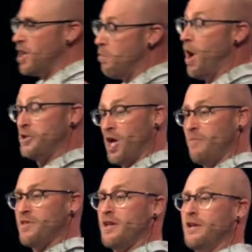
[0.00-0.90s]
My
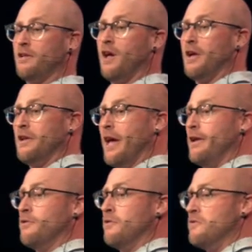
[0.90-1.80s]
time is at eight o'clock at night. I
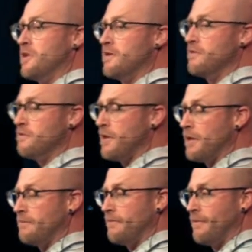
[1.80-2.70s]
don't know if you kids knew
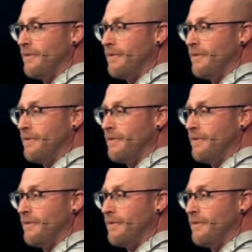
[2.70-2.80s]
that.